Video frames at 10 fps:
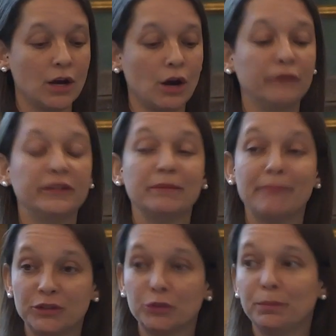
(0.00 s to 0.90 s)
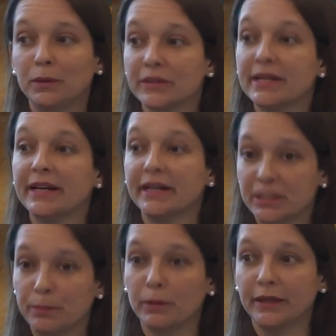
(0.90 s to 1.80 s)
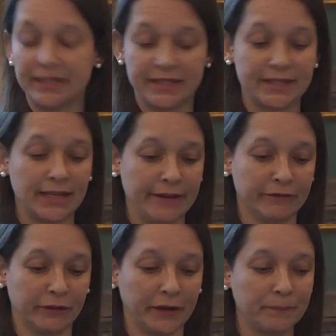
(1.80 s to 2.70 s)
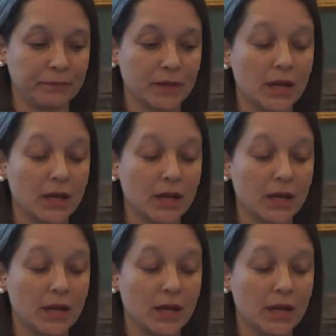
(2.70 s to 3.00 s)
of the metropoles that exploited slavery.